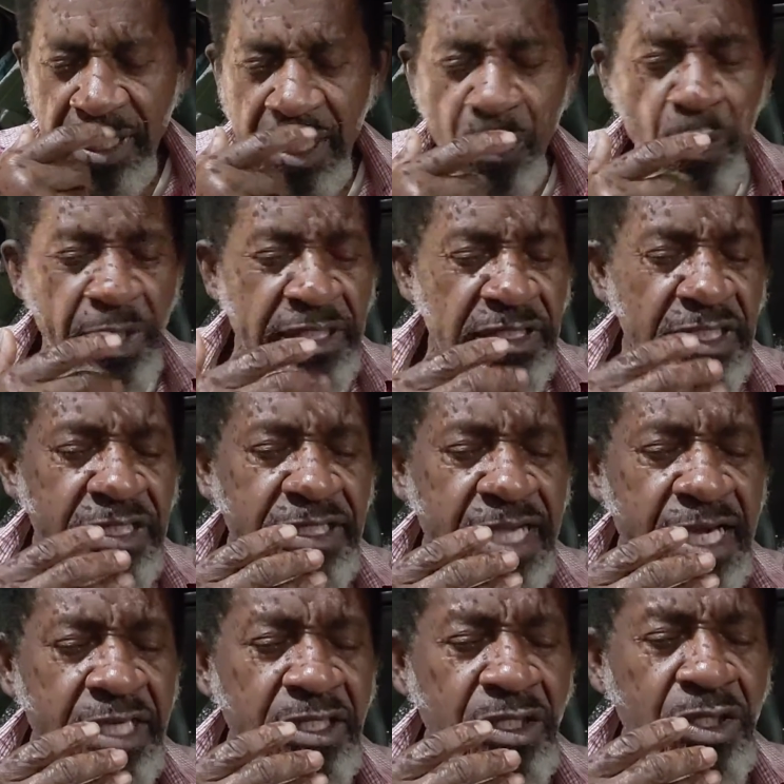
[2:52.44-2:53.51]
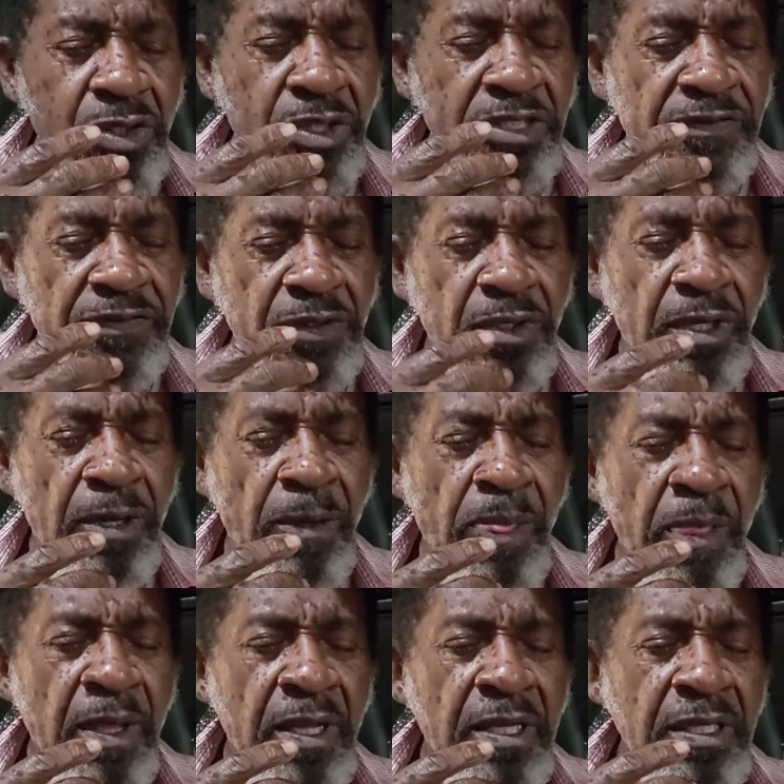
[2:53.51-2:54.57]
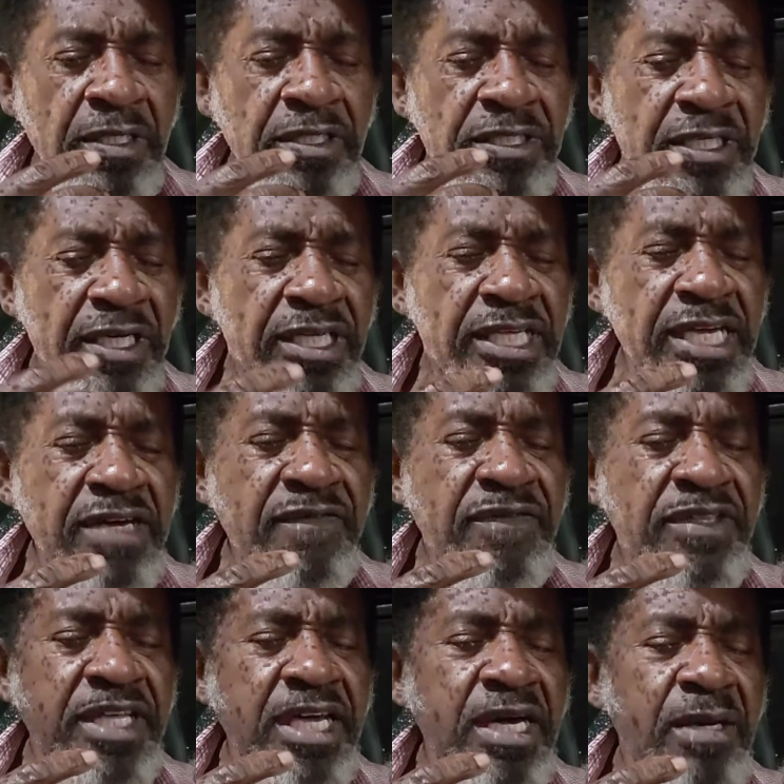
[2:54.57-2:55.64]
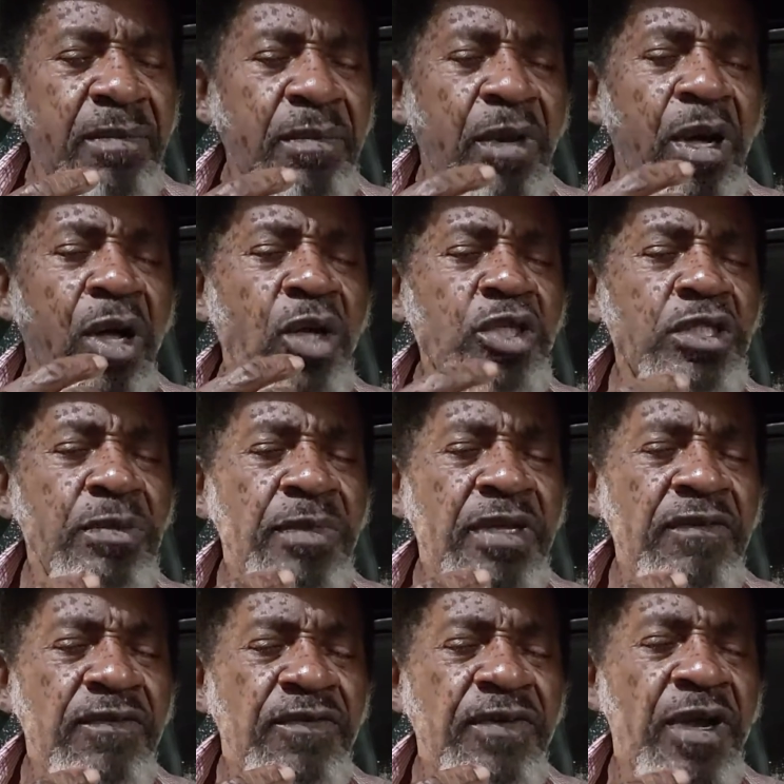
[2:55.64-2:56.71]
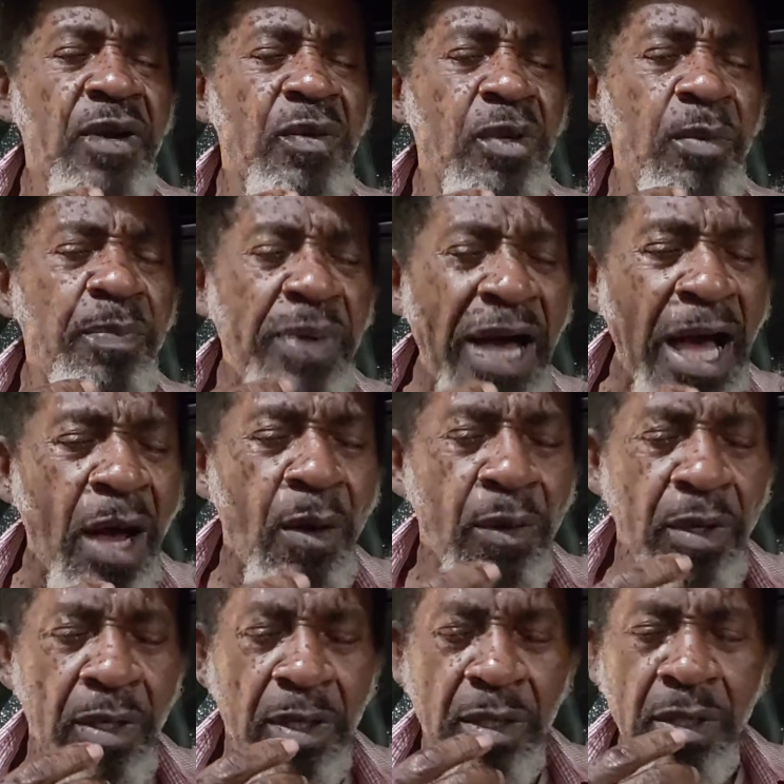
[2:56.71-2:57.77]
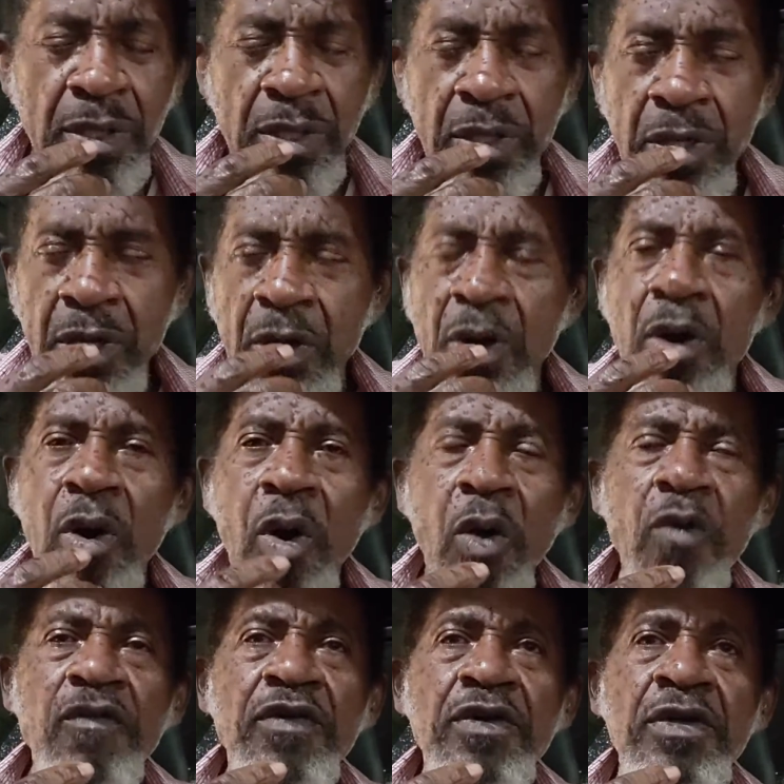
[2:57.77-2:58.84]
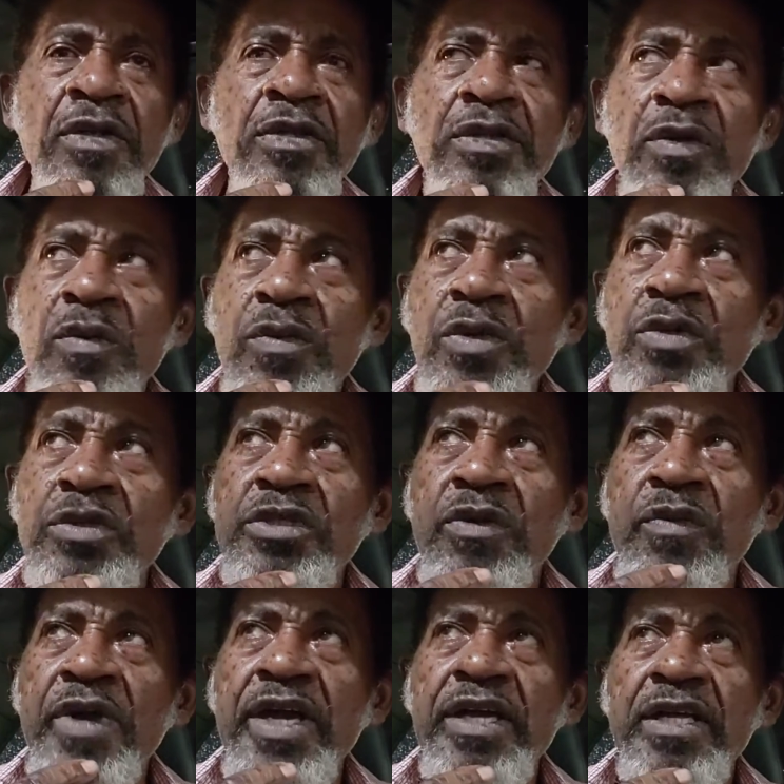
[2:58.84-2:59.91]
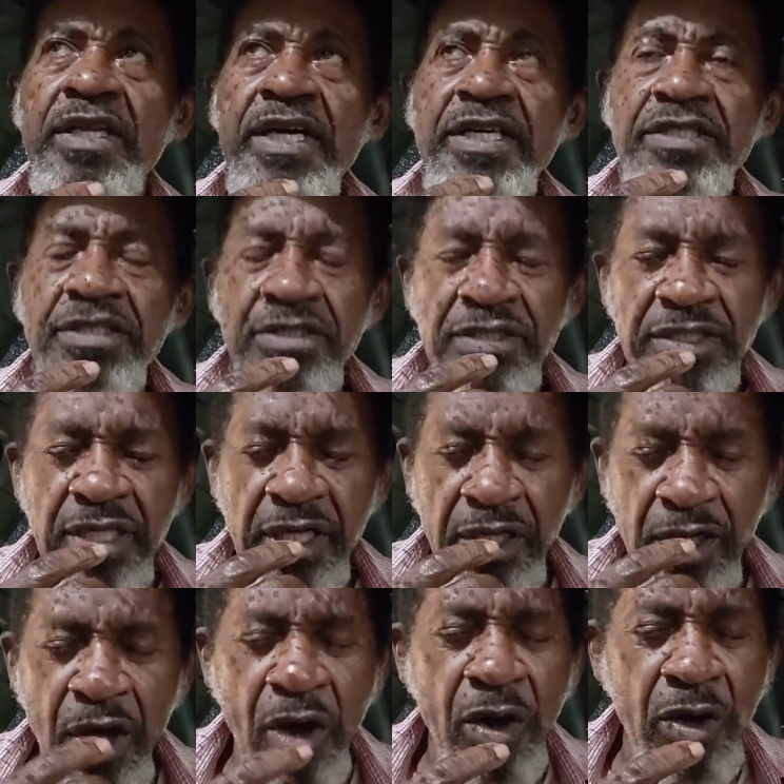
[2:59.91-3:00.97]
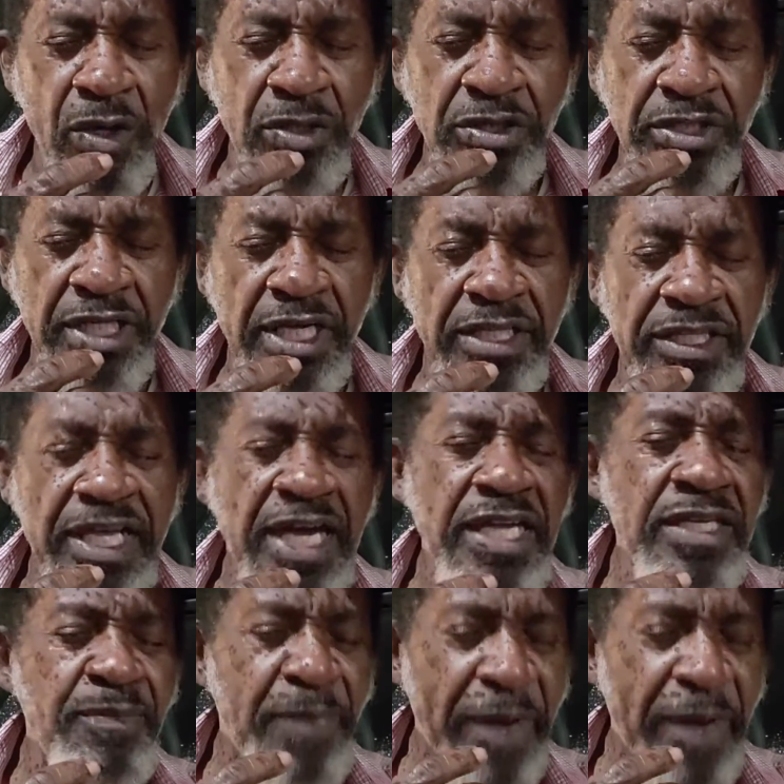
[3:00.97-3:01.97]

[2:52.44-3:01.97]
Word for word: And what is this stacking the court for? To give them ultimate federal power over the rules and regulations, the laws that they